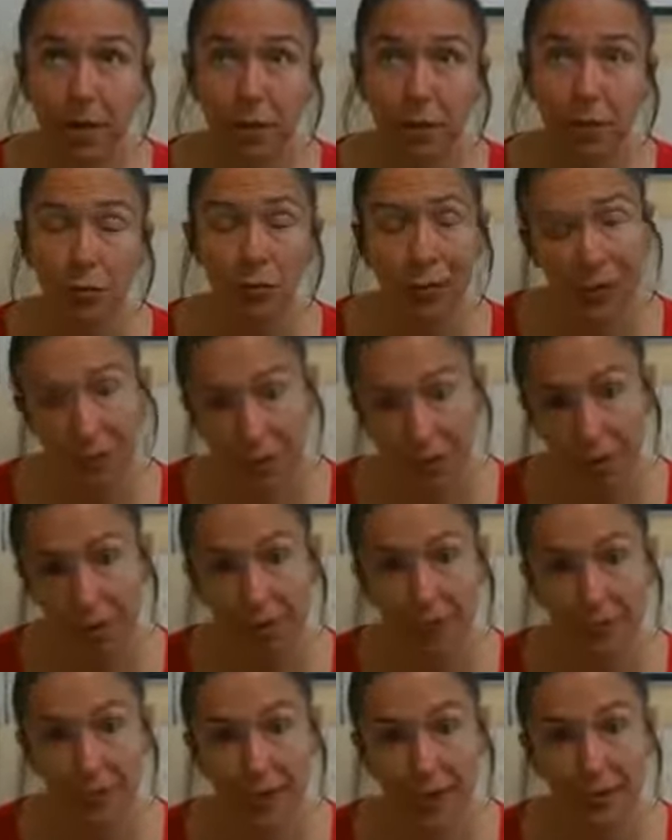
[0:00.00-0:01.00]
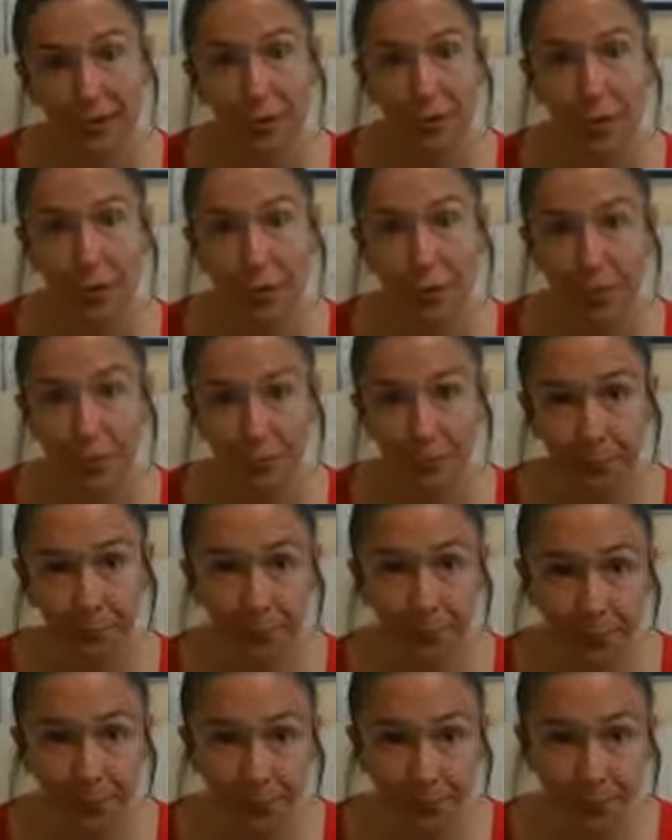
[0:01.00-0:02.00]
rental contract. So
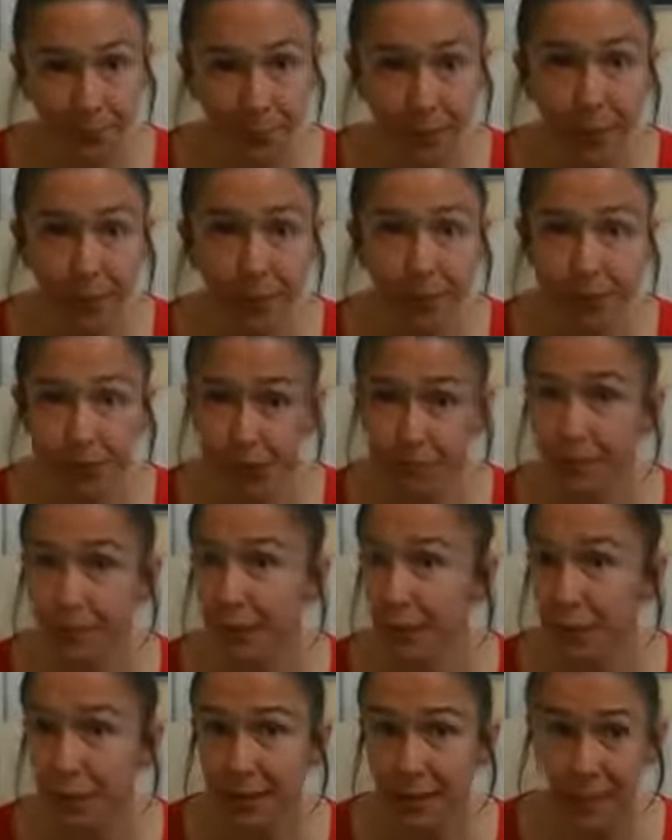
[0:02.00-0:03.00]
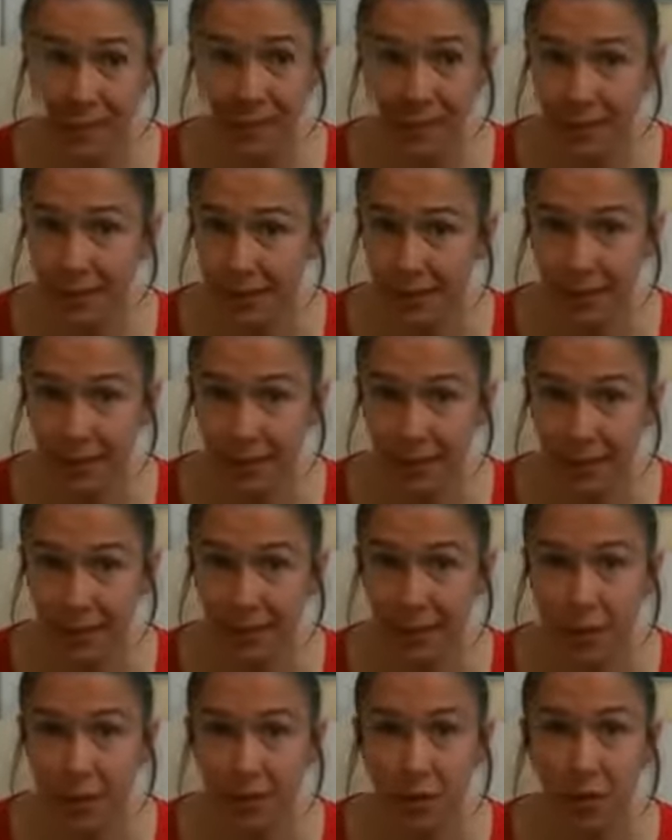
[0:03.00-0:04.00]
there's this organization that I
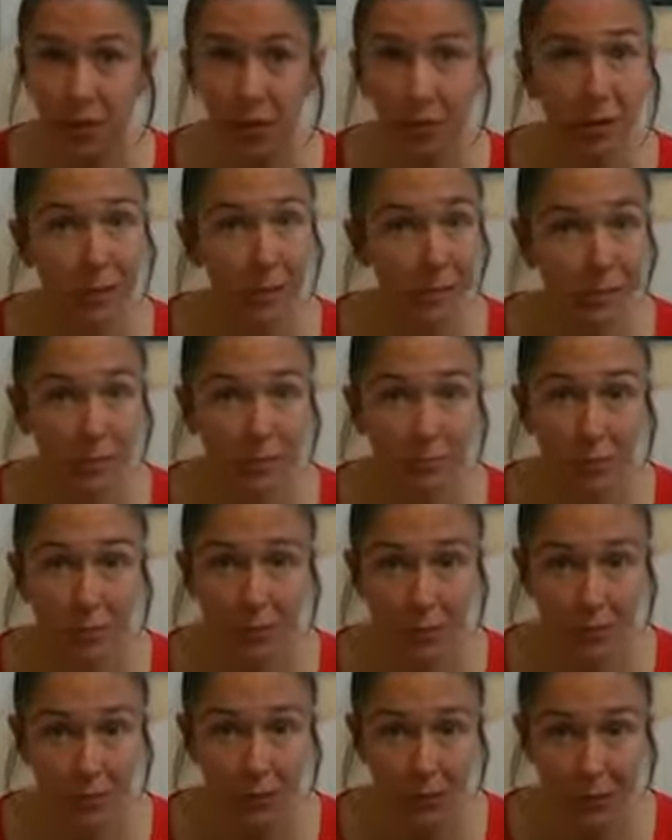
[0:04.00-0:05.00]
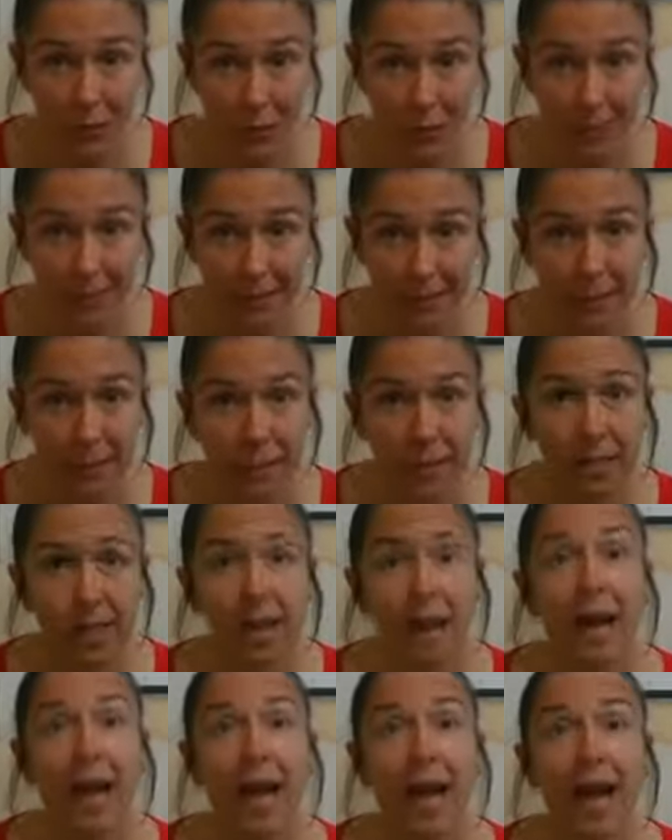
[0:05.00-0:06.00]
use called Multiforms Northwest.
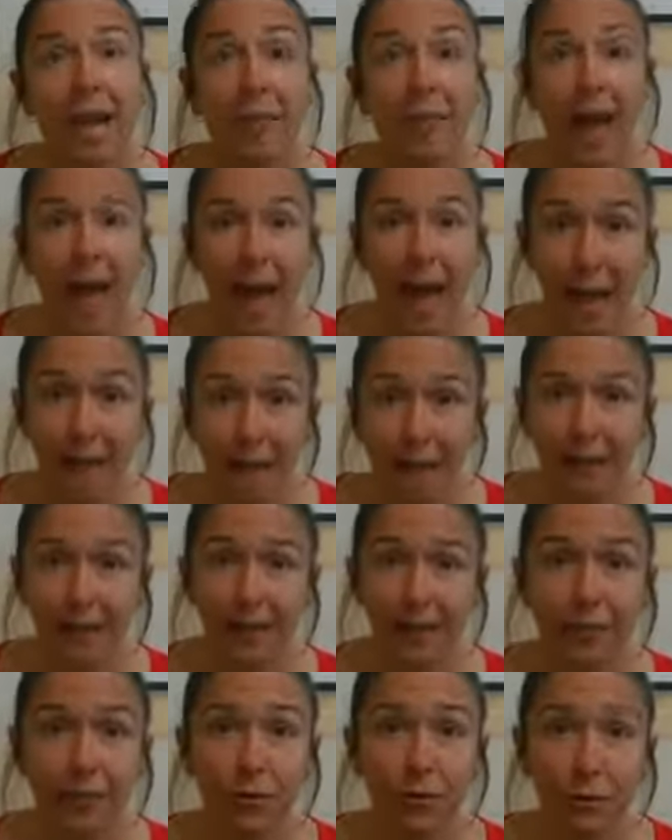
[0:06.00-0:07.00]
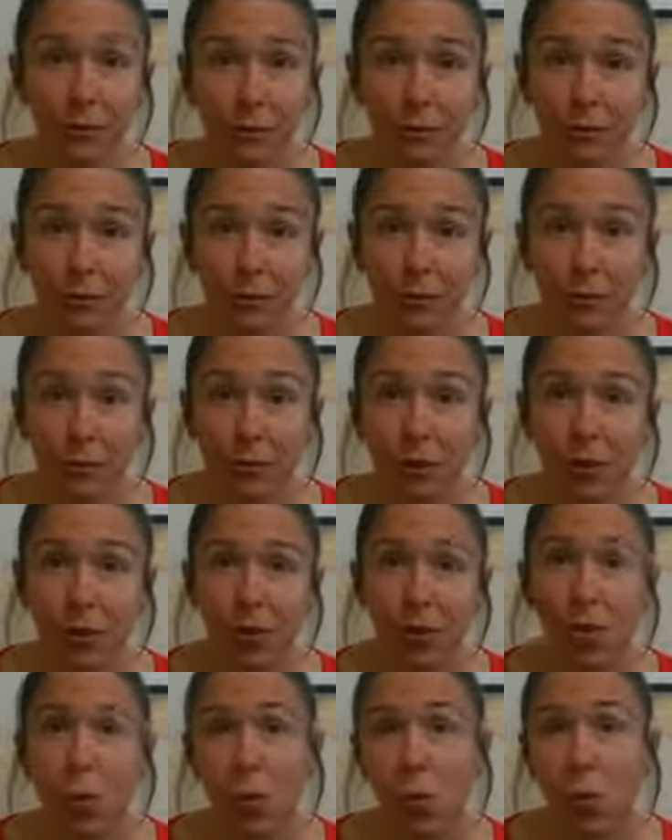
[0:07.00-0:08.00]
I am happy to give you a referral
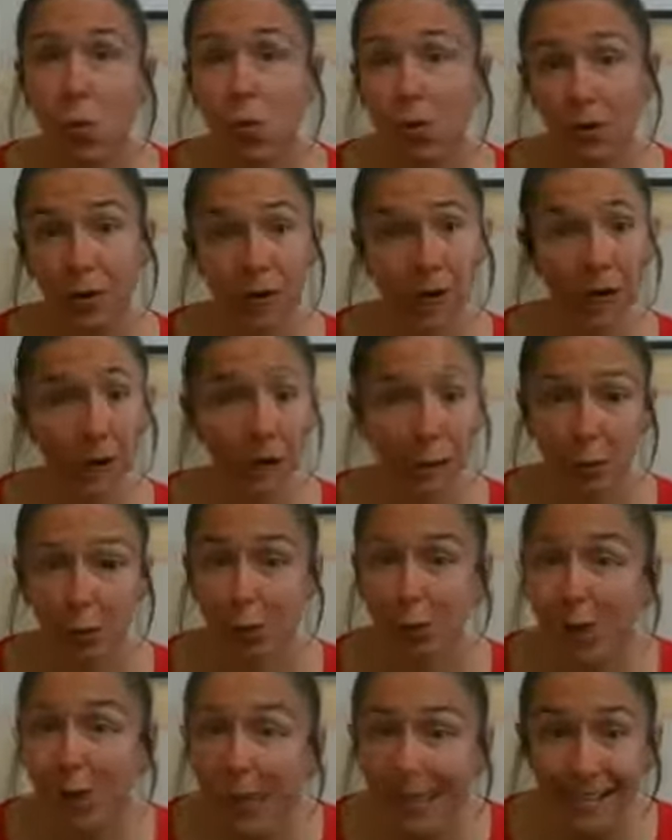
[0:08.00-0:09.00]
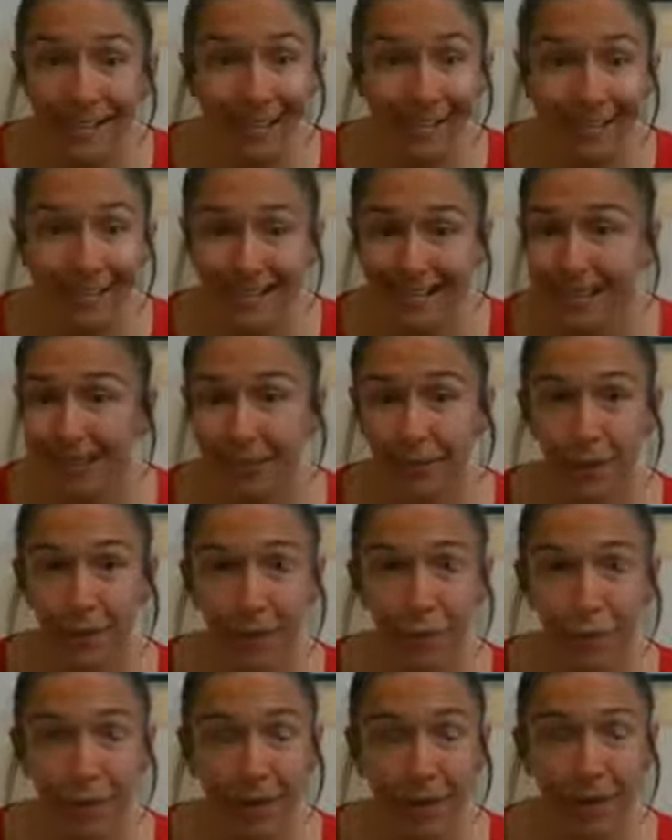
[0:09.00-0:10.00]
or help you process it if you
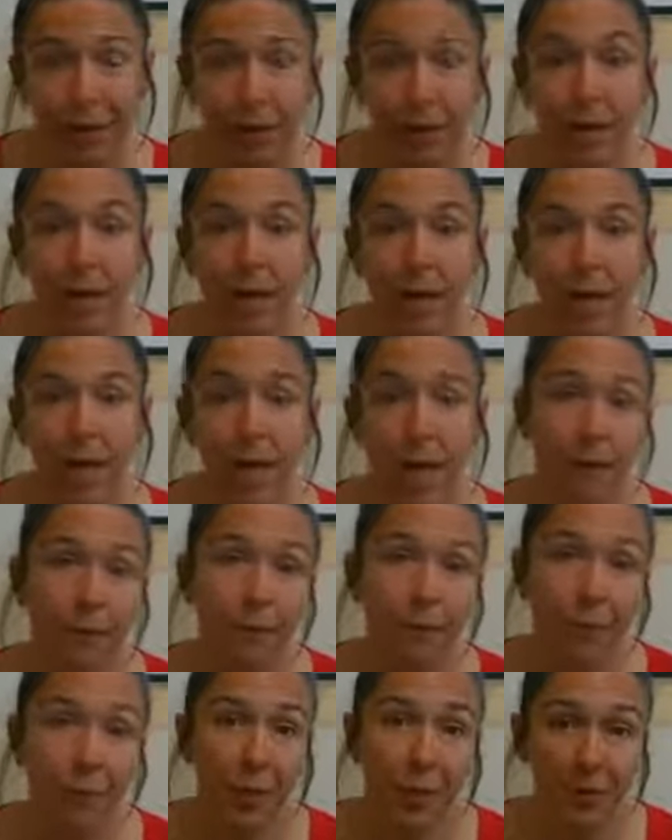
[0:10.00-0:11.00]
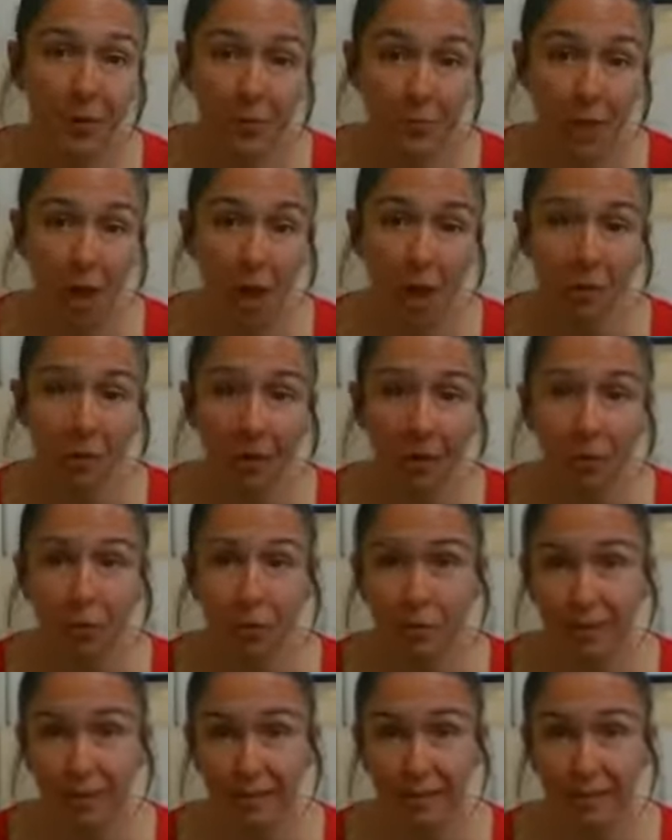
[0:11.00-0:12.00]
want. But there's online
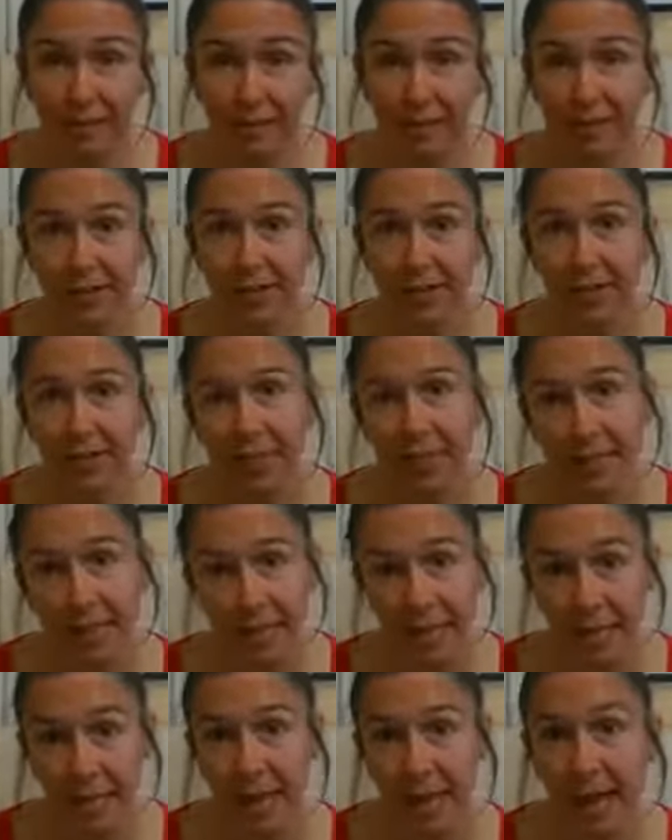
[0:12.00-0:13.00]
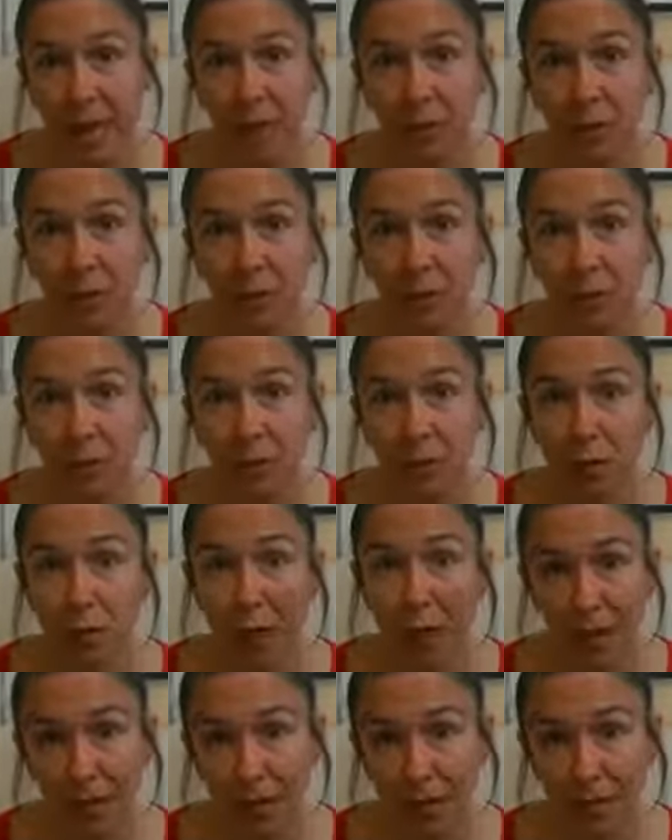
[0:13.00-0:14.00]
organizations that can help you do the
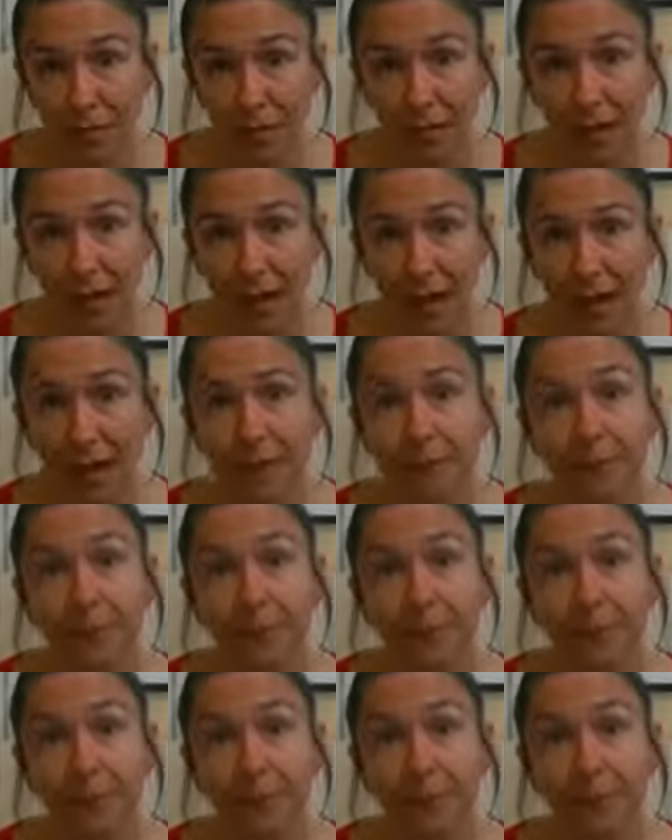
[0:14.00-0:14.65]
background check